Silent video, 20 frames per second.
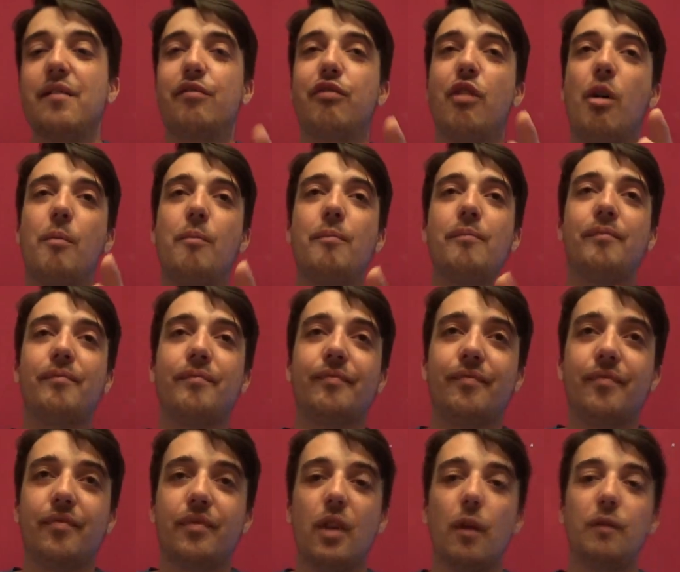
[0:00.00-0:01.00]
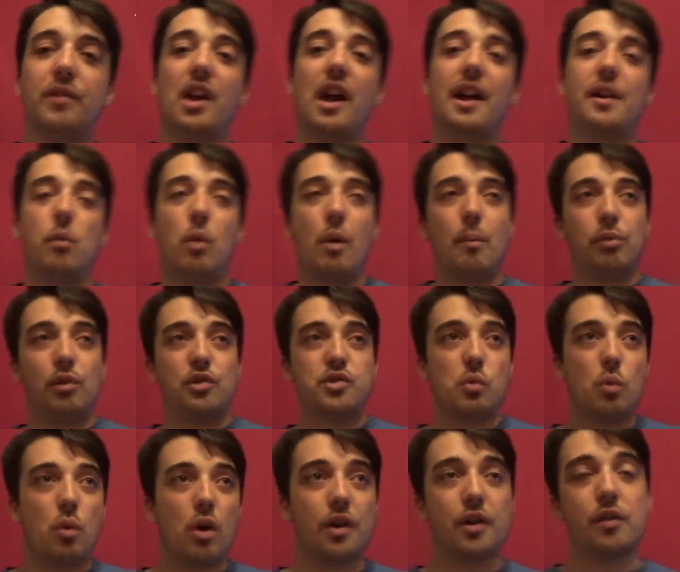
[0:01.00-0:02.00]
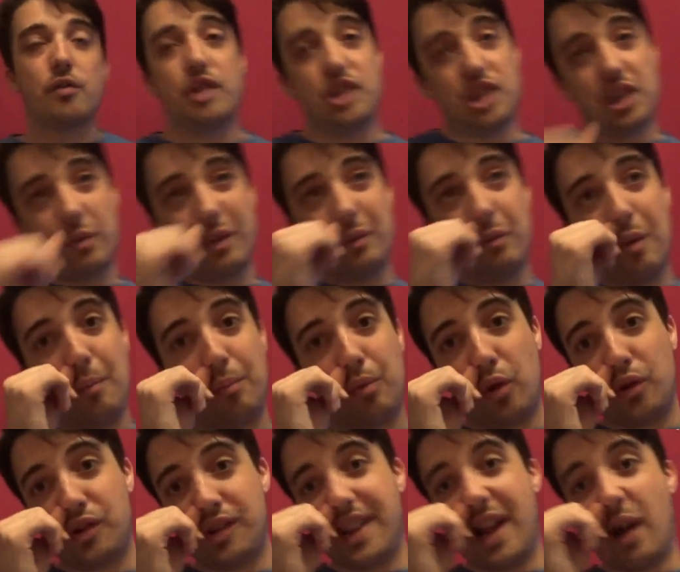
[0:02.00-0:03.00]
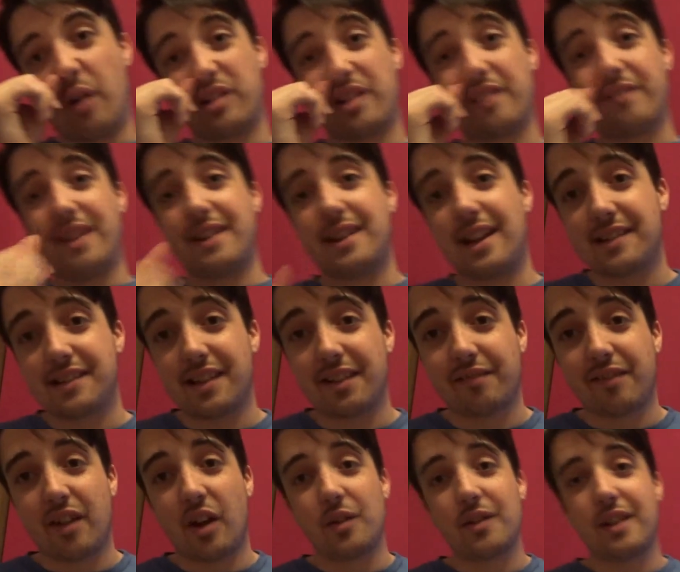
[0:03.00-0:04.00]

obviously I had a OnePlus One originally with OnePlus, and that was a fantastic phone.